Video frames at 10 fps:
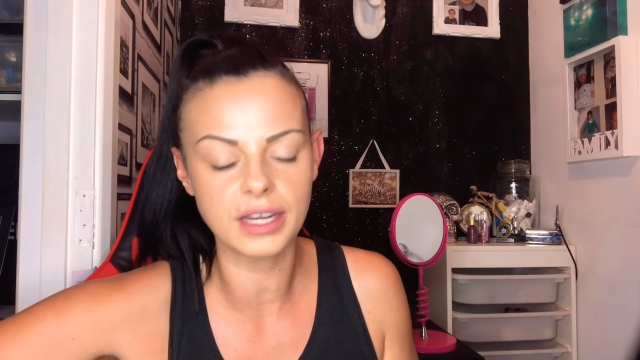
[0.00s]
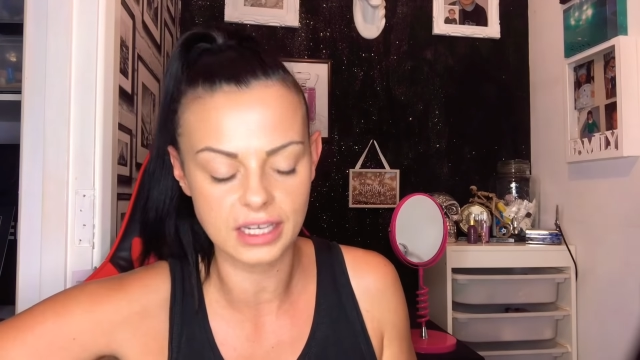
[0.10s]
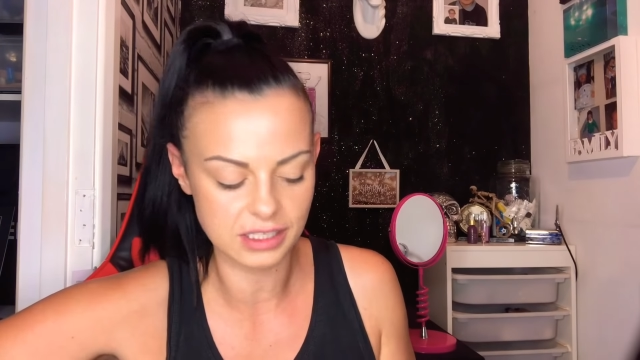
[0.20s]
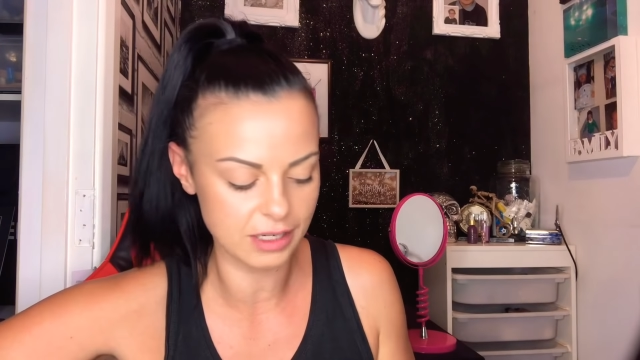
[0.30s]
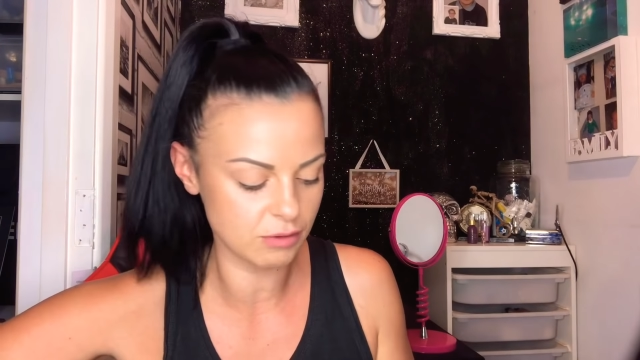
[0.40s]

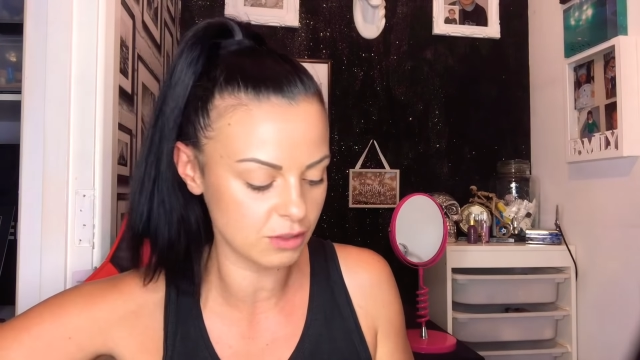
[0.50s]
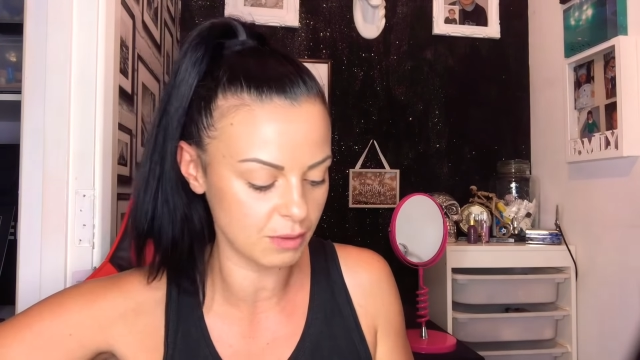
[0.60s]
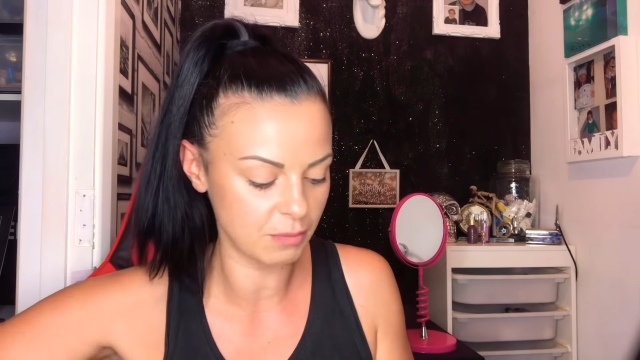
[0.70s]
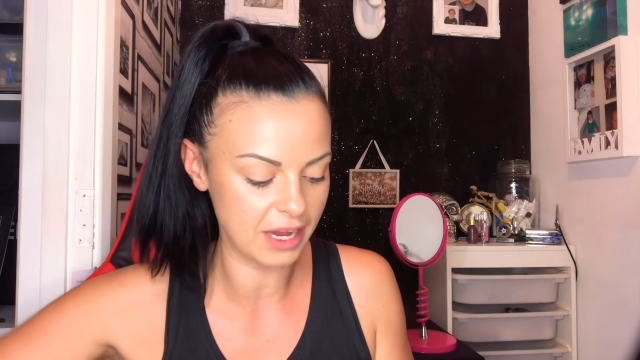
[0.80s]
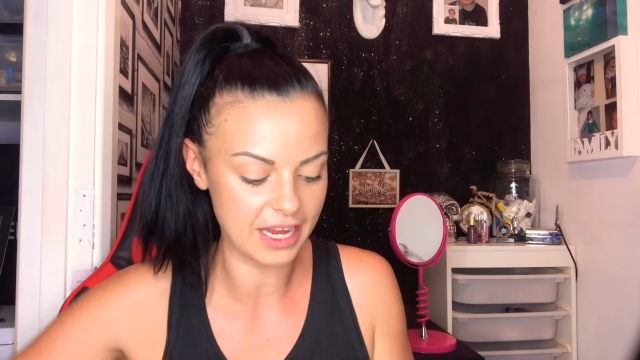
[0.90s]
It seems to
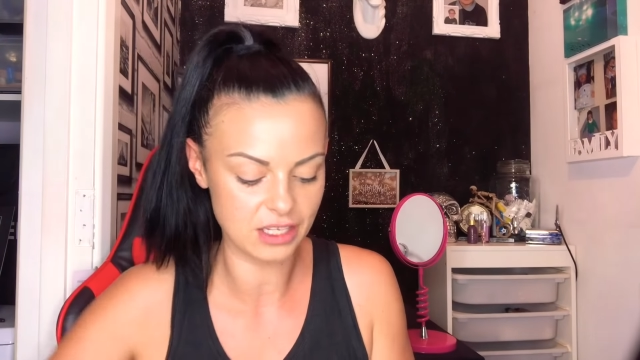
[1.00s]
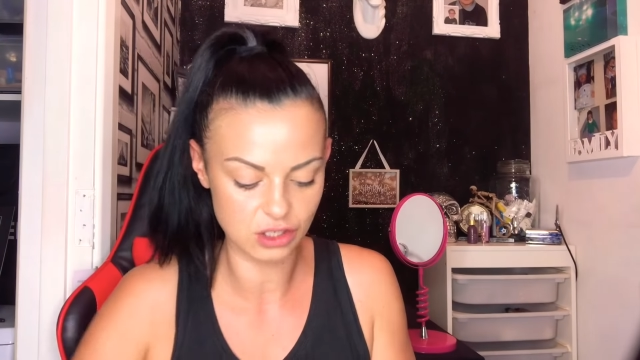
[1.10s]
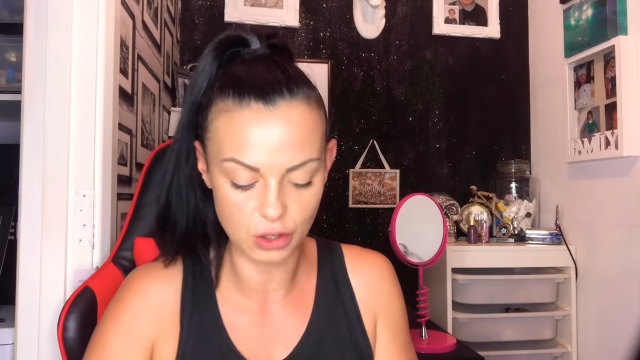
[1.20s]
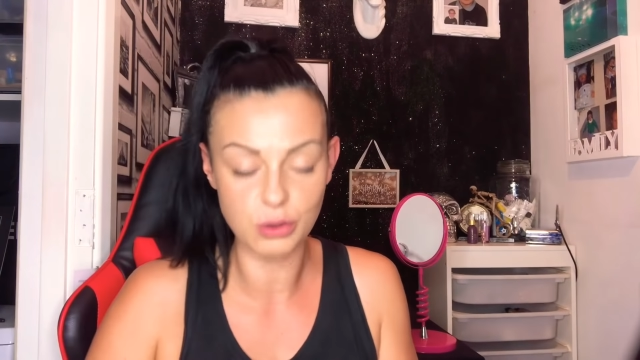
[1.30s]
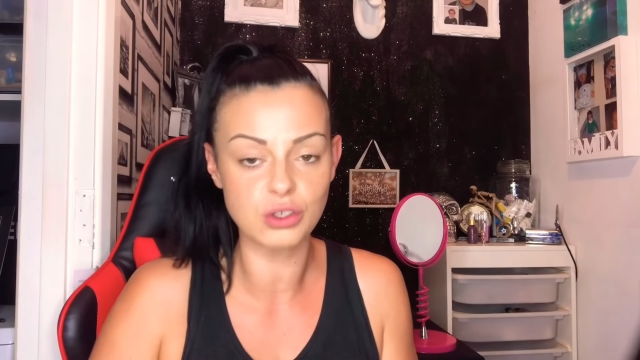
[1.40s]
make my hair
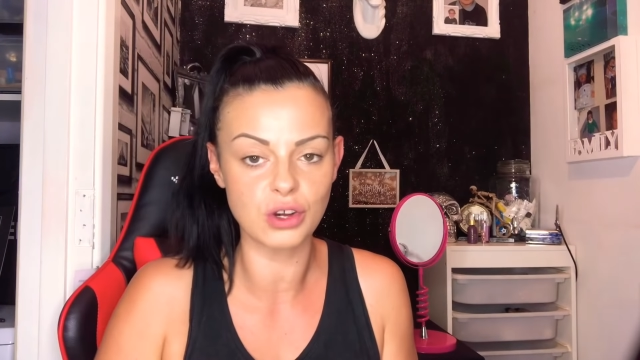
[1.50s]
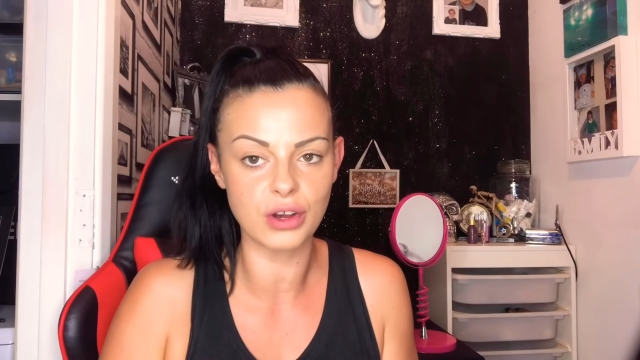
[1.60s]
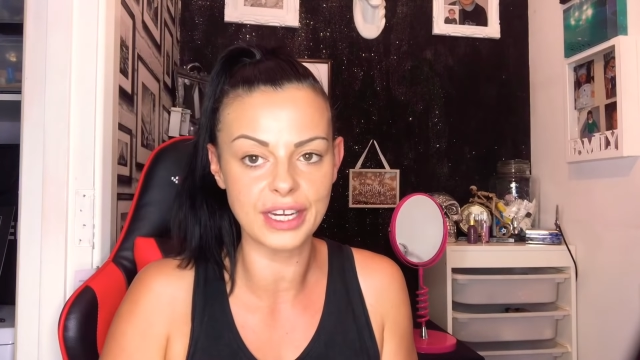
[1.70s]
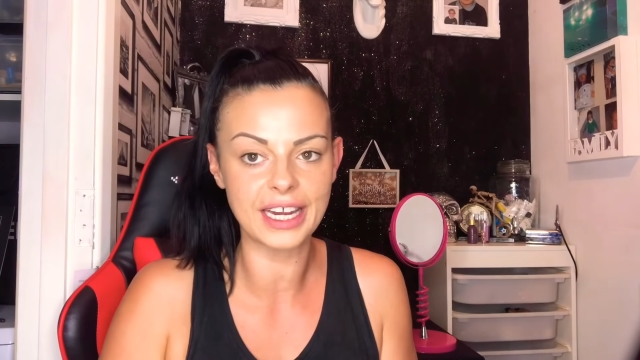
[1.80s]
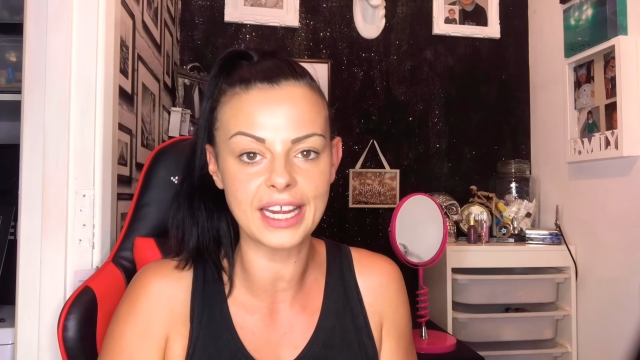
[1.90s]
so
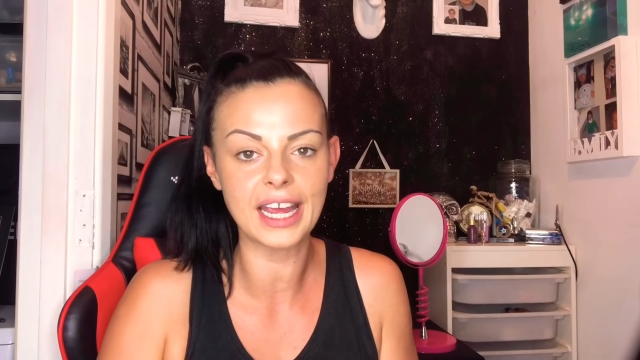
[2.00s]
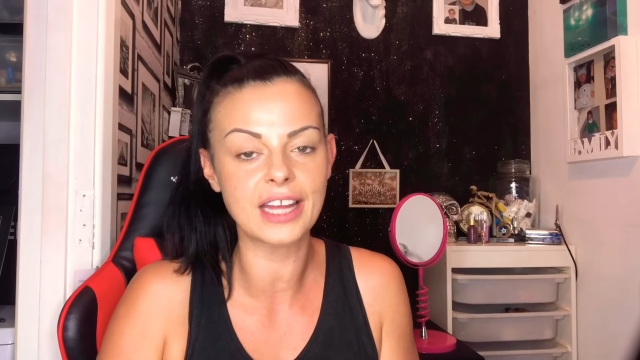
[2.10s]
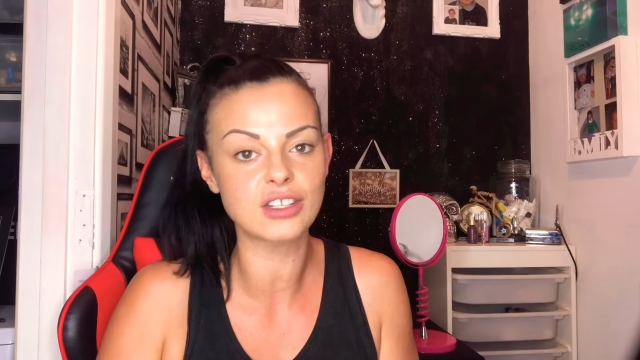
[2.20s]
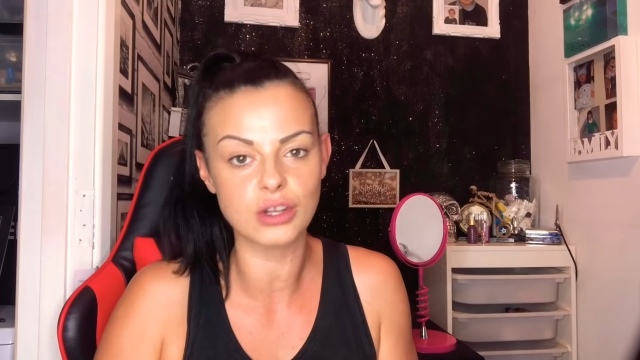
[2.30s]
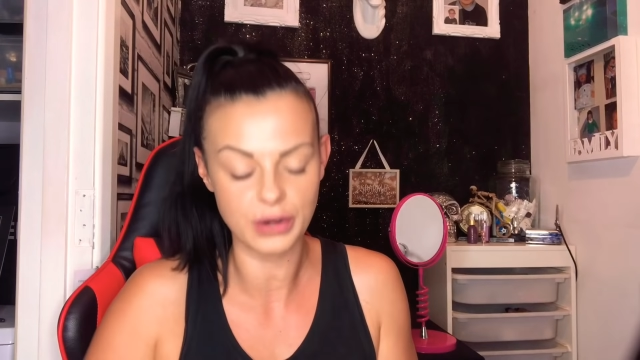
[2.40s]
shiny
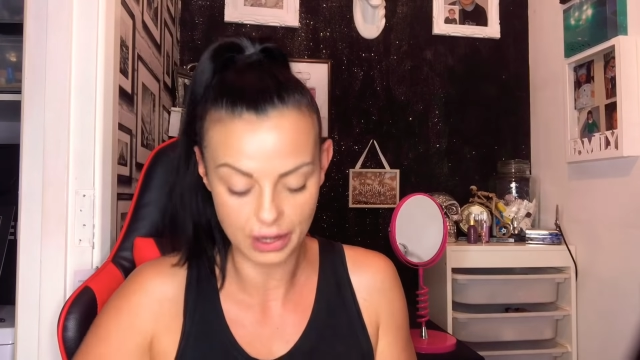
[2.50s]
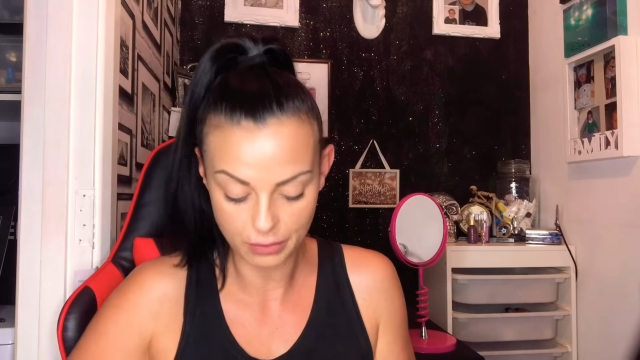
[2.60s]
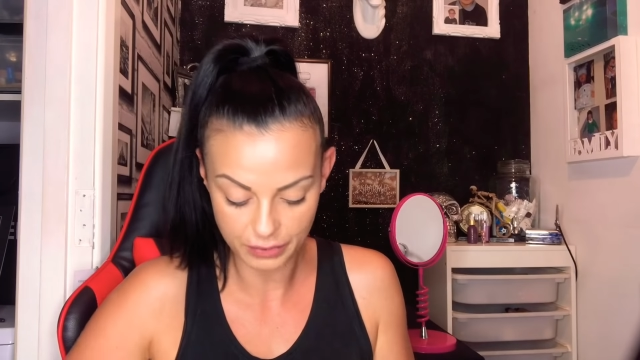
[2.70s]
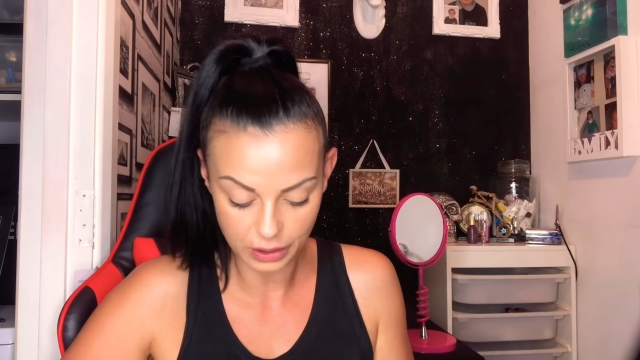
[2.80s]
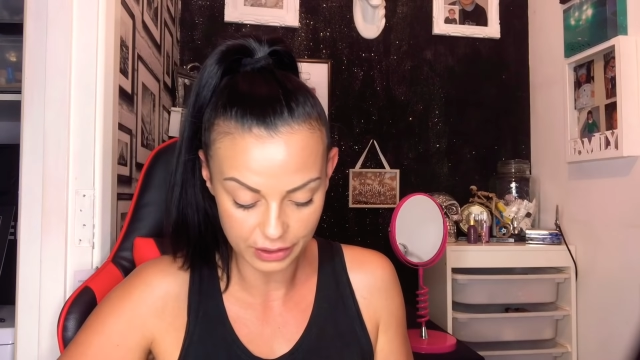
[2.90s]
and so
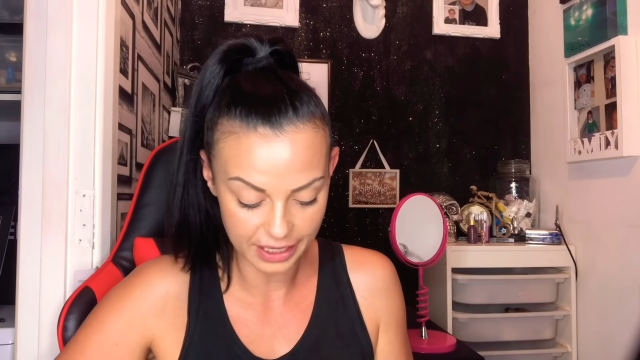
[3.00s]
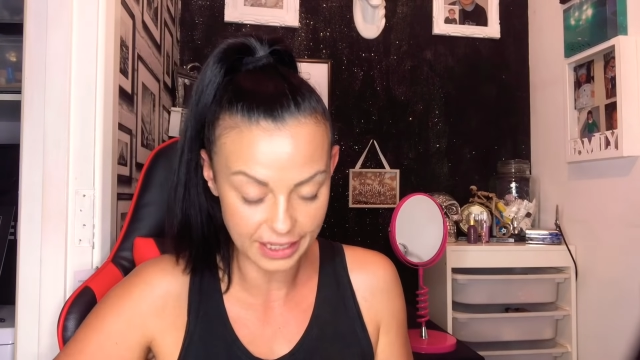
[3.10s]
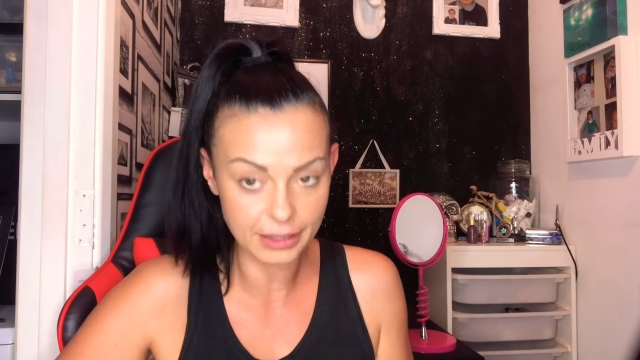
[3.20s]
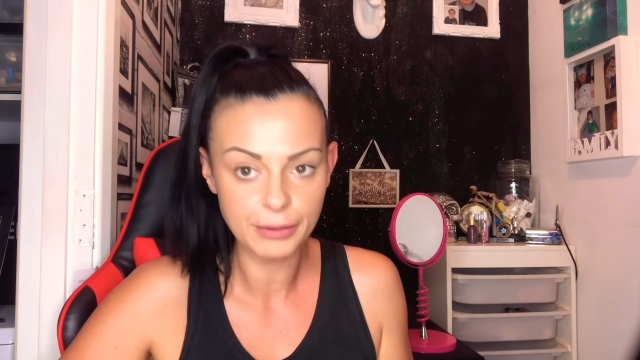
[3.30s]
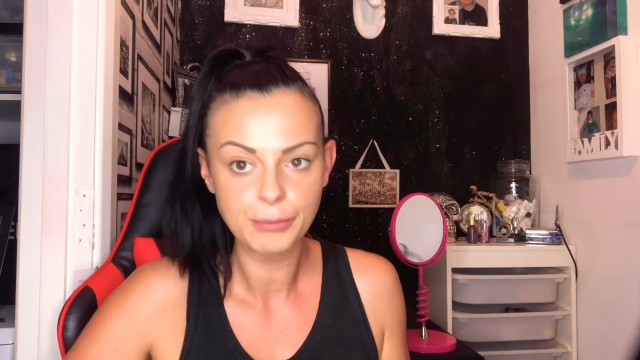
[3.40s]
healthy looking.